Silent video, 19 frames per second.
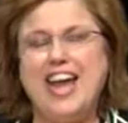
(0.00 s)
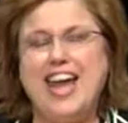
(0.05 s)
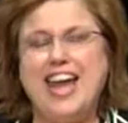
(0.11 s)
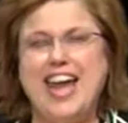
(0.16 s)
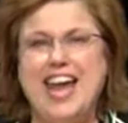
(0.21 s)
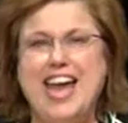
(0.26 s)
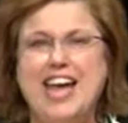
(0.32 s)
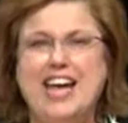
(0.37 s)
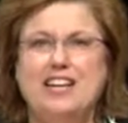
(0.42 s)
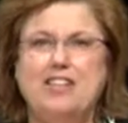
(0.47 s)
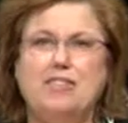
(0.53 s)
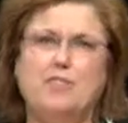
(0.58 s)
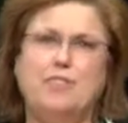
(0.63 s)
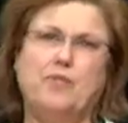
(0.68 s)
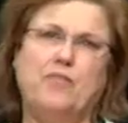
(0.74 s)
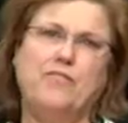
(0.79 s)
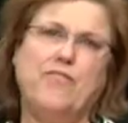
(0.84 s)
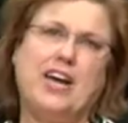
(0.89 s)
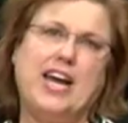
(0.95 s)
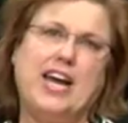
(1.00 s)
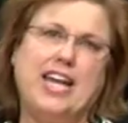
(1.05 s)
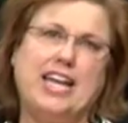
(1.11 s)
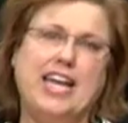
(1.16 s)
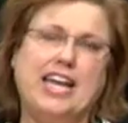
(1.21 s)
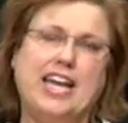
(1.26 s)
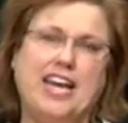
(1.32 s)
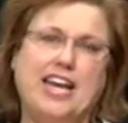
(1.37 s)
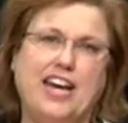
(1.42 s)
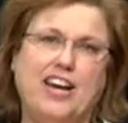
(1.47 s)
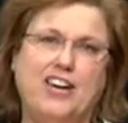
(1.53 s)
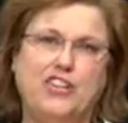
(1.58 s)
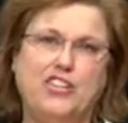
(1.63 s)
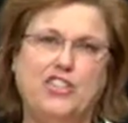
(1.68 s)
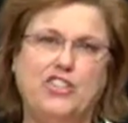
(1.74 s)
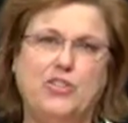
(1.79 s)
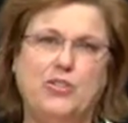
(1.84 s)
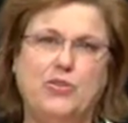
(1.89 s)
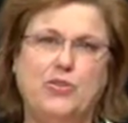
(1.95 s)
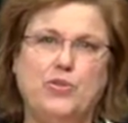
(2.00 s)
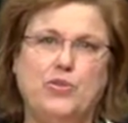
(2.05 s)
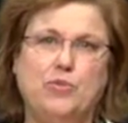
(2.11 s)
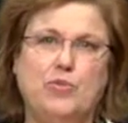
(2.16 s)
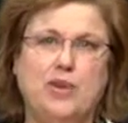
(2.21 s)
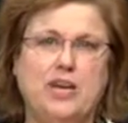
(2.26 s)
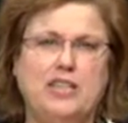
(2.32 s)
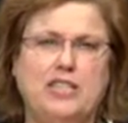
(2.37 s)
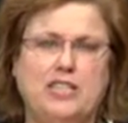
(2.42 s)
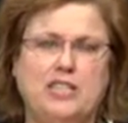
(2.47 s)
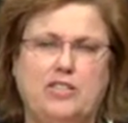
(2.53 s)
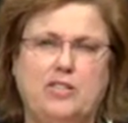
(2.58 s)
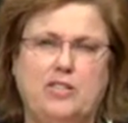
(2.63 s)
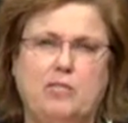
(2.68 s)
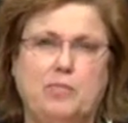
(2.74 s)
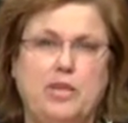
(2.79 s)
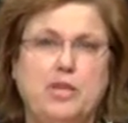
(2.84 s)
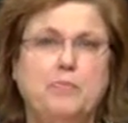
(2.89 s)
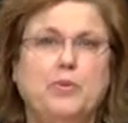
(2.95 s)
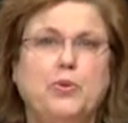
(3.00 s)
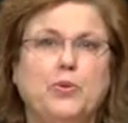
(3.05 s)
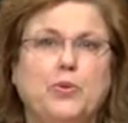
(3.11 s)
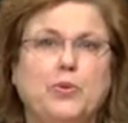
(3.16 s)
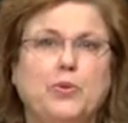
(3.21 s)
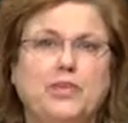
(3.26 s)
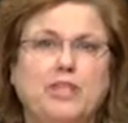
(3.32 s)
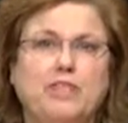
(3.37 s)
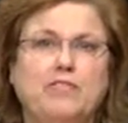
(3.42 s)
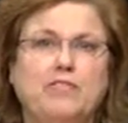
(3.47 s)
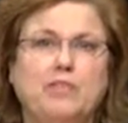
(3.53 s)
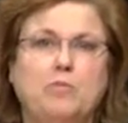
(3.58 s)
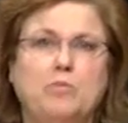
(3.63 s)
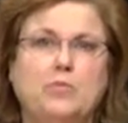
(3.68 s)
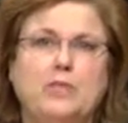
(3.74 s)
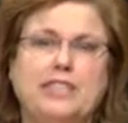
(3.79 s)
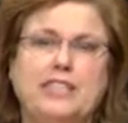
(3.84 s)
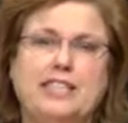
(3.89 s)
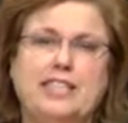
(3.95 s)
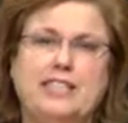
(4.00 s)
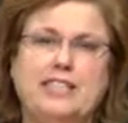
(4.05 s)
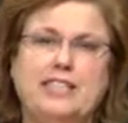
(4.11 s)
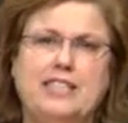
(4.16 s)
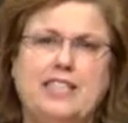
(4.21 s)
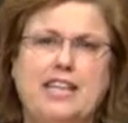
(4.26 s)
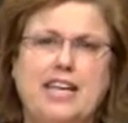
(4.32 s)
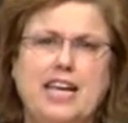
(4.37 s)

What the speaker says: and providing care to the people who live in Belize